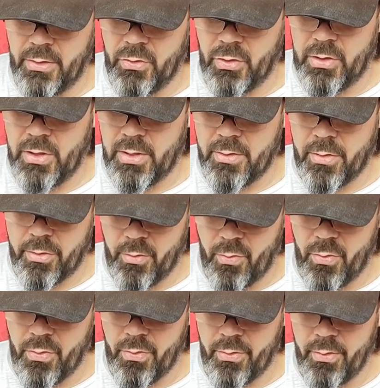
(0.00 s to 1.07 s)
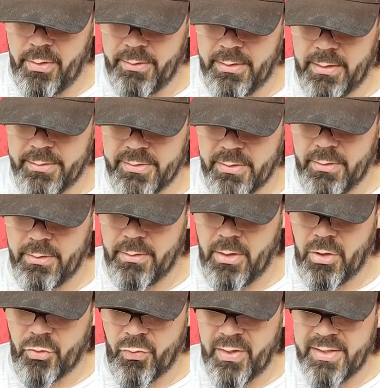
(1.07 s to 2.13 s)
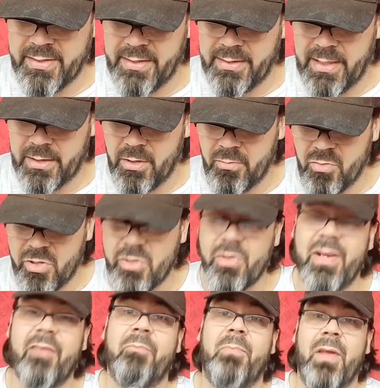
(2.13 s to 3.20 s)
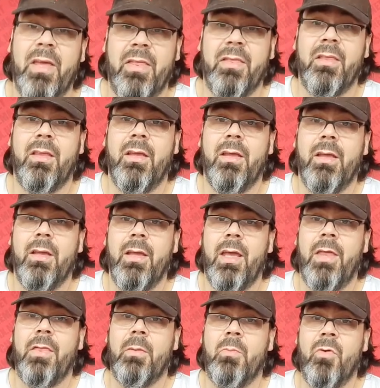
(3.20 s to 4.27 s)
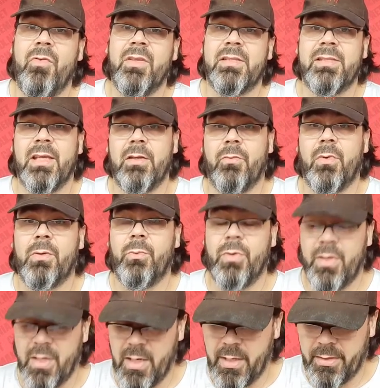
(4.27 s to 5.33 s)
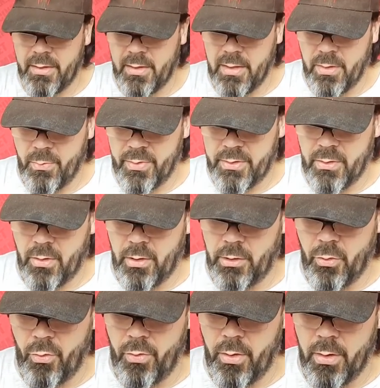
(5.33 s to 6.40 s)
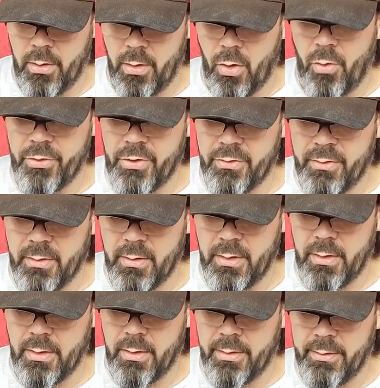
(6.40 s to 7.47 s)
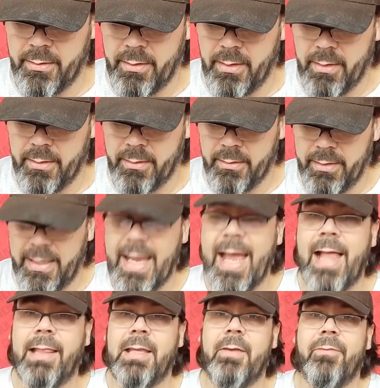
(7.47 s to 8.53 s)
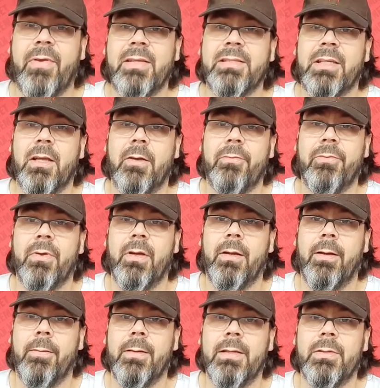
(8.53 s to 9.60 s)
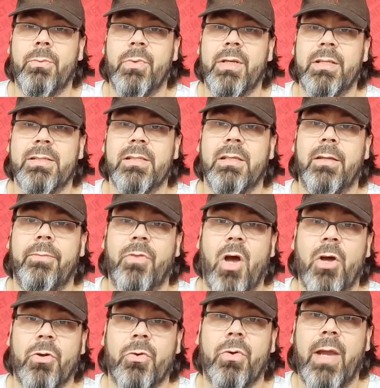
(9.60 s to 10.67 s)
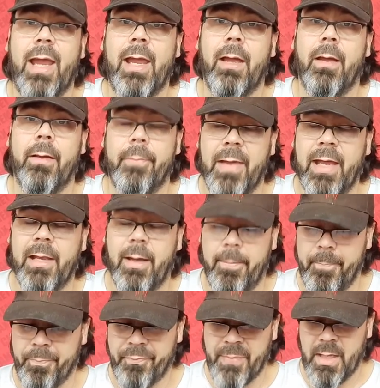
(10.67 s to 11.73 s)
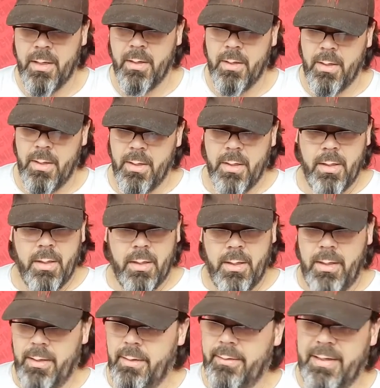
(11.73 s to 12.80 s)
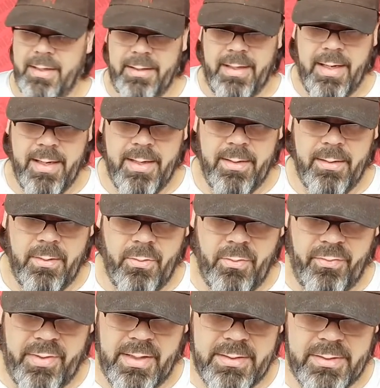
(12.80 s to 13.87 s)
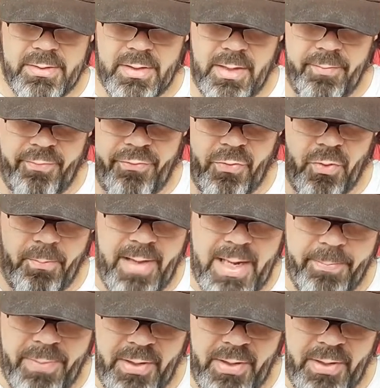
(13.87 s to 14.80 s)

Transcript: Good Luck Thor. There's a great scene that should have been in the movie instead of what we got with Odin in the alley facing off with his daughter Hela. Then again, we got some for Black